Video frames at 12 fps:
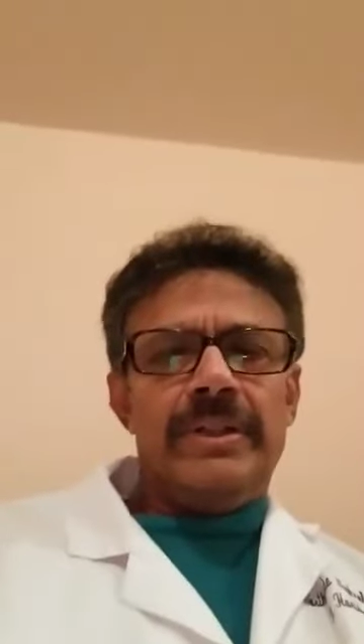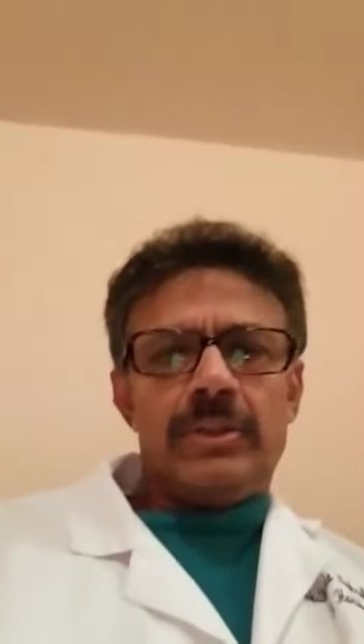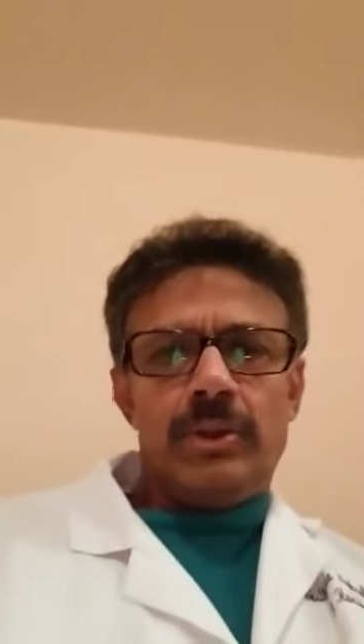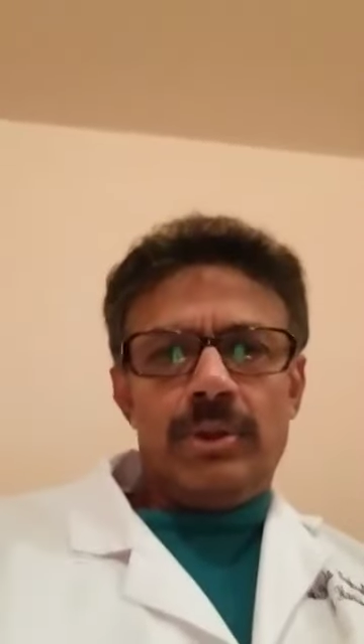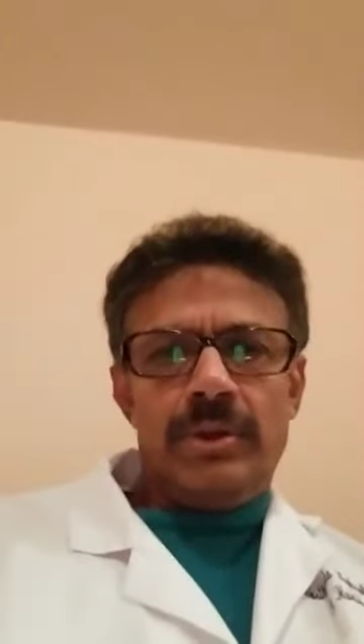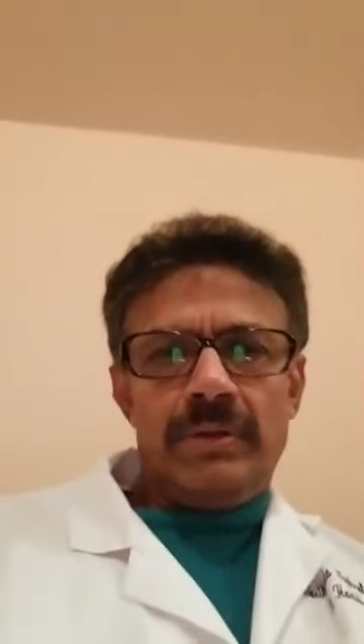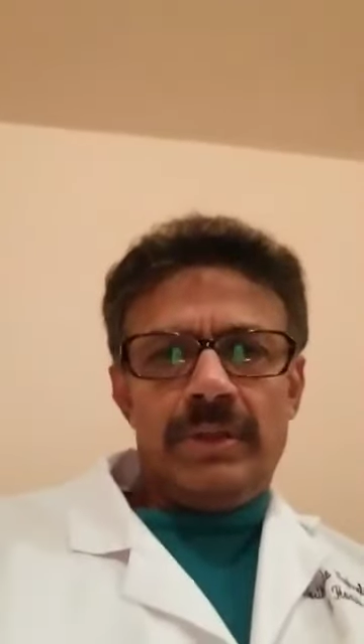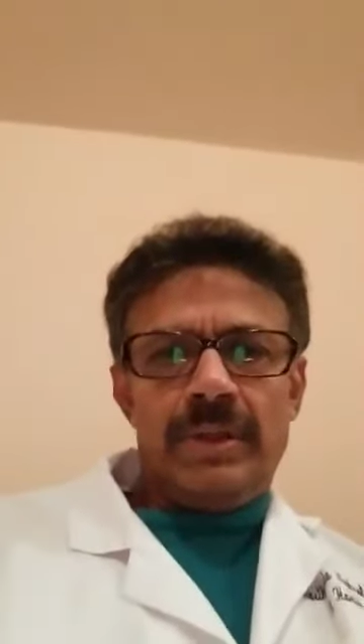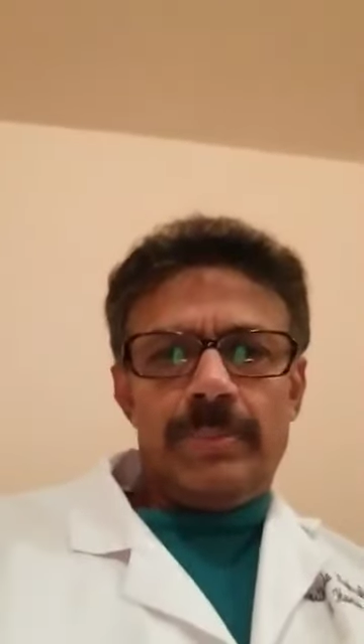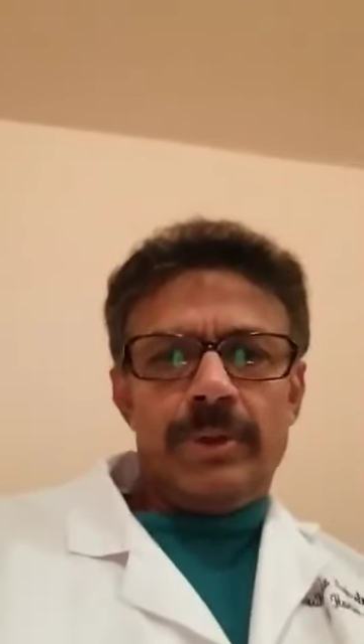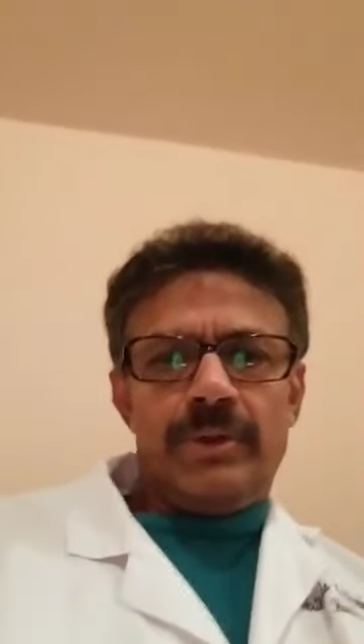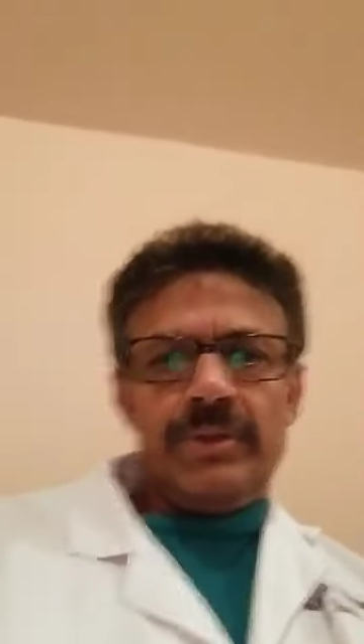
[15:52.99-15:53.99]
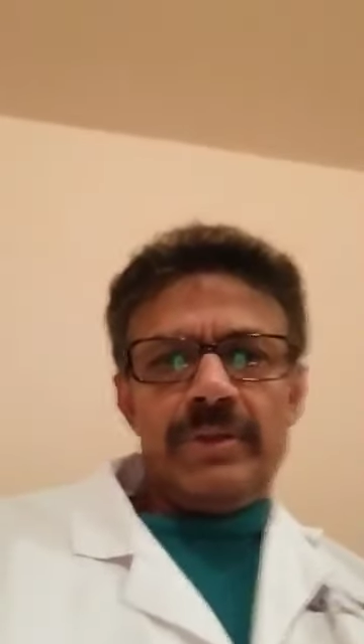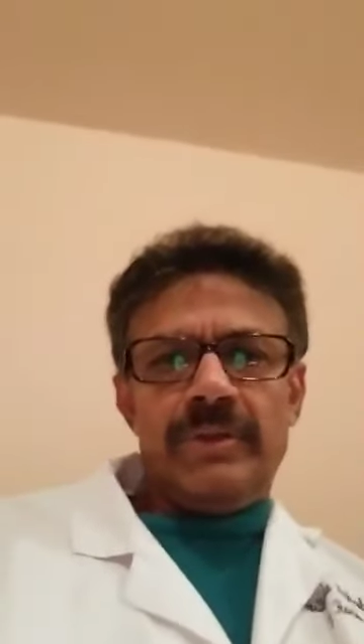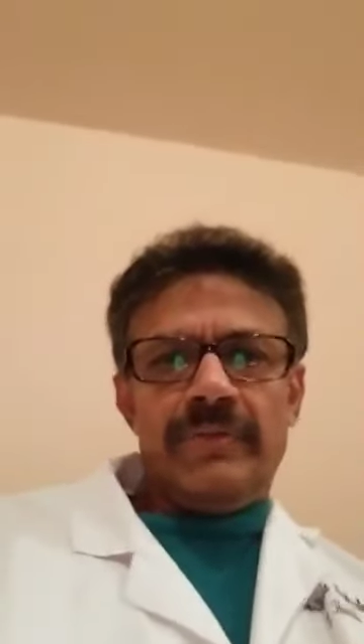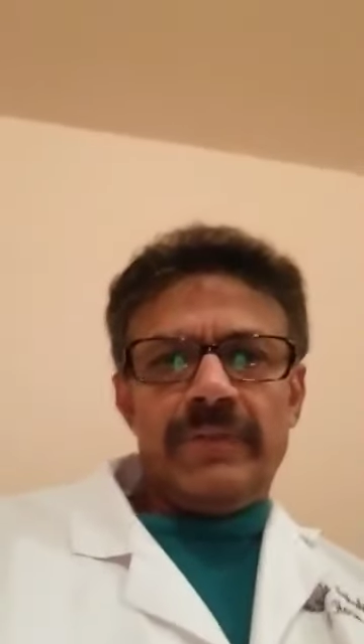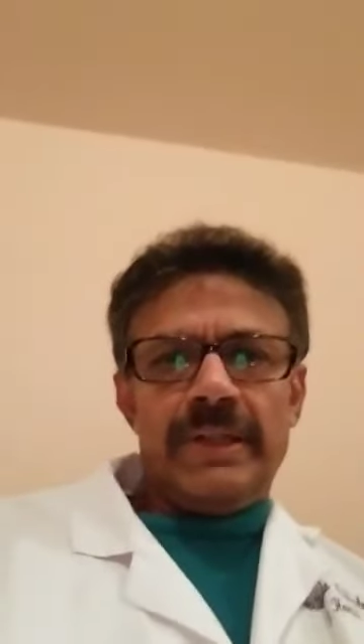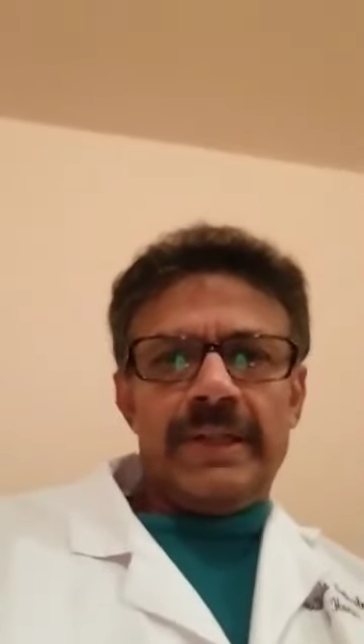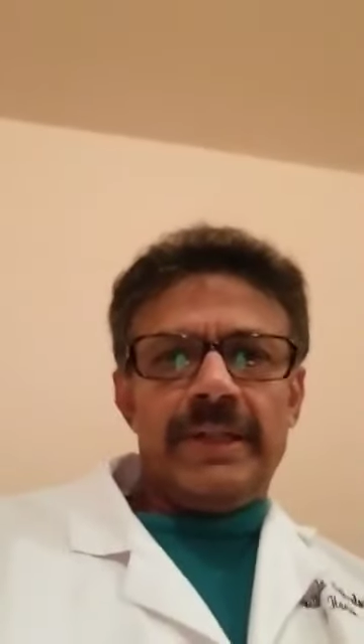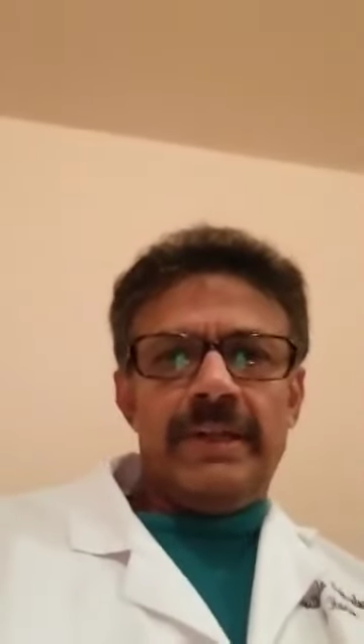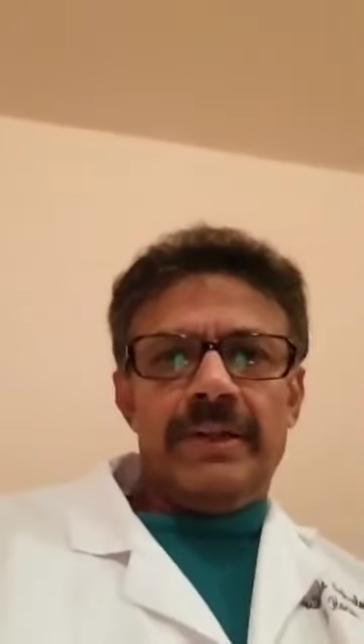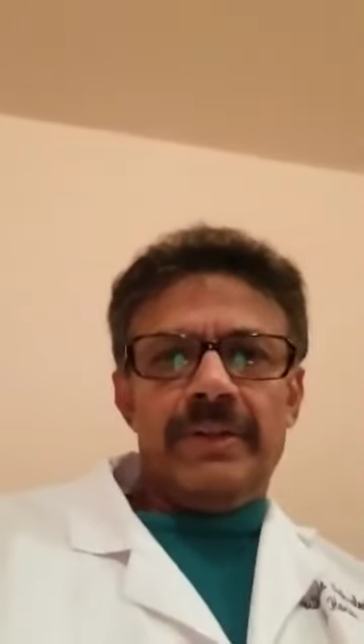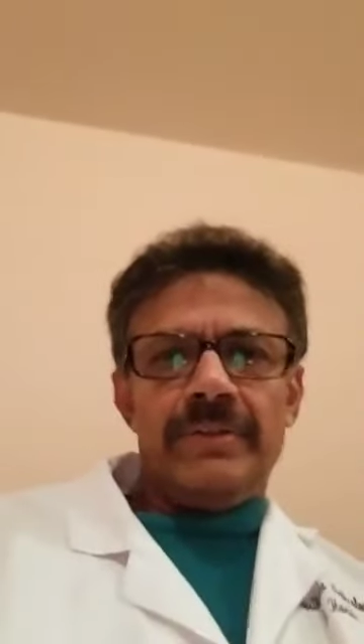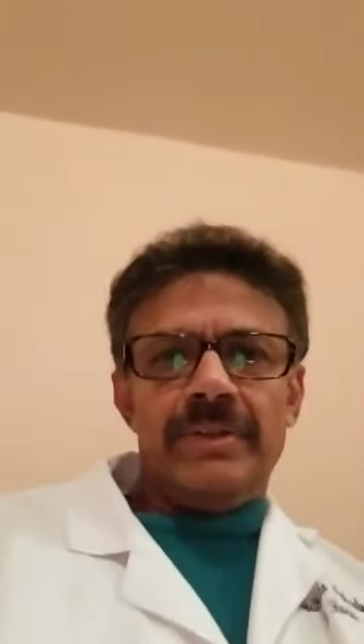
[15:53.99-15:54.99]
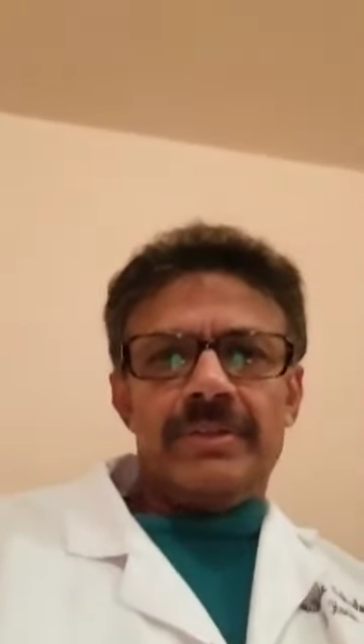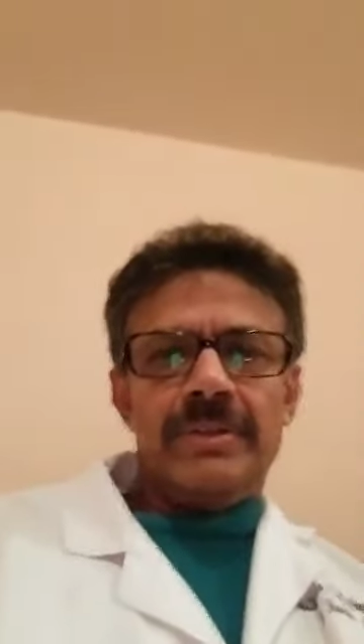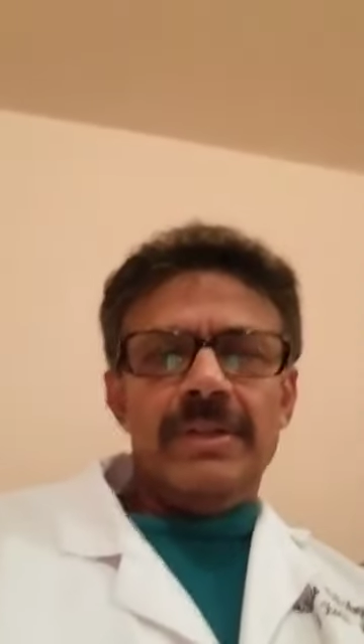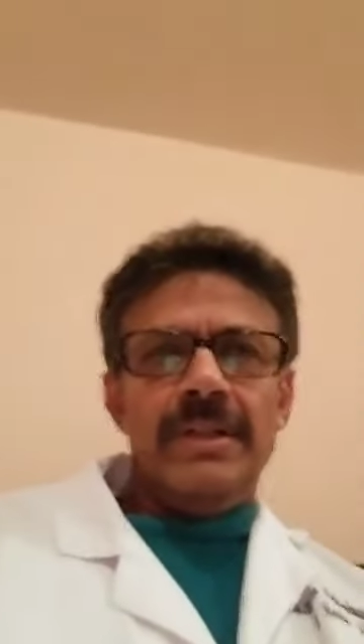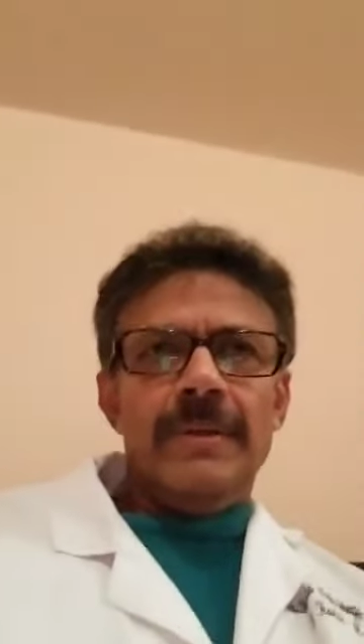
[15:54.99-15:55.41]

they slow down progression of kidney disease.